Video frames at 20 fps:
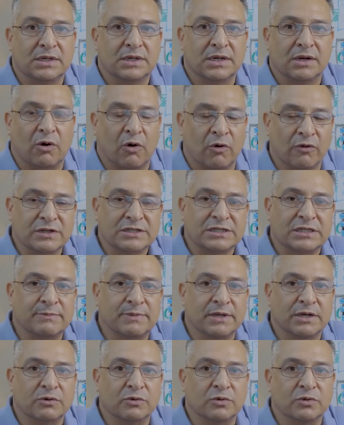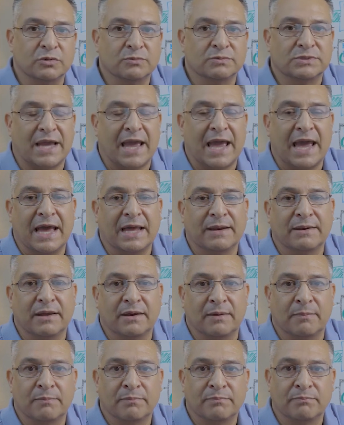or there's limited room to
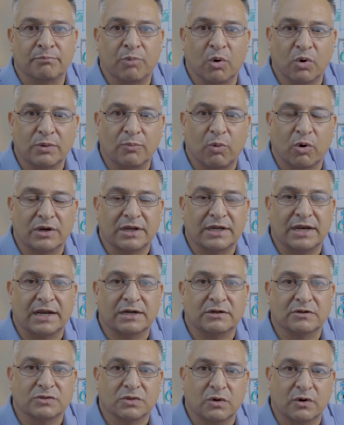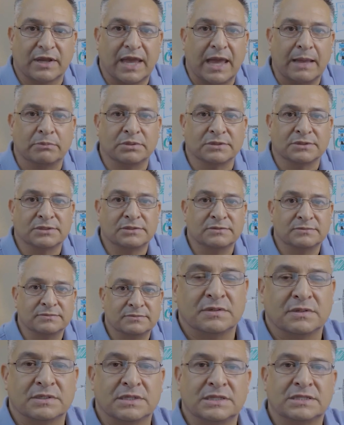add board-to-board connectors or cables.
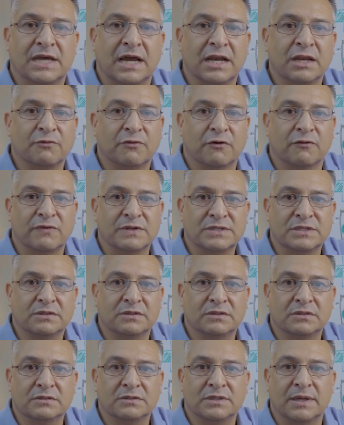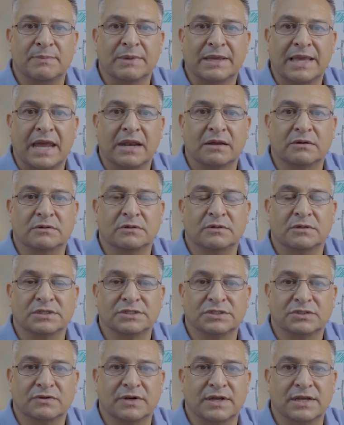Designing for physical and mechanical
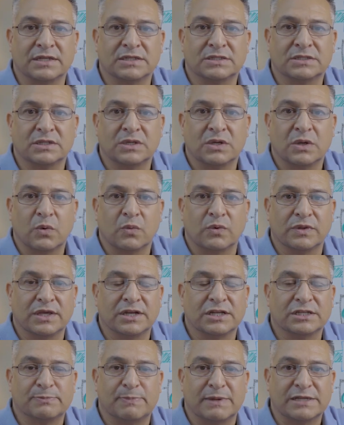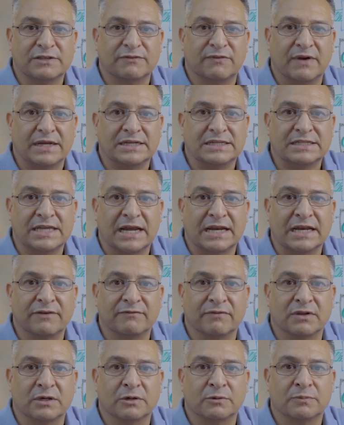constraints within a specified design
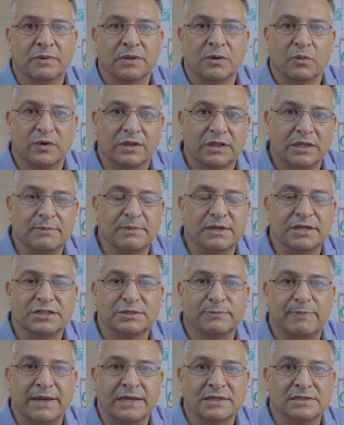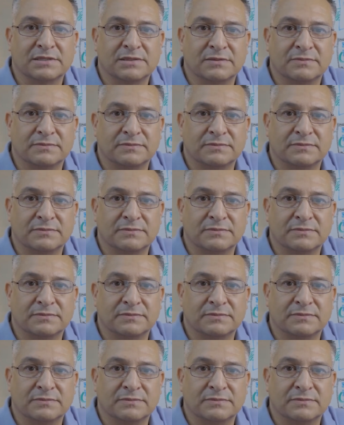envelope with limited space.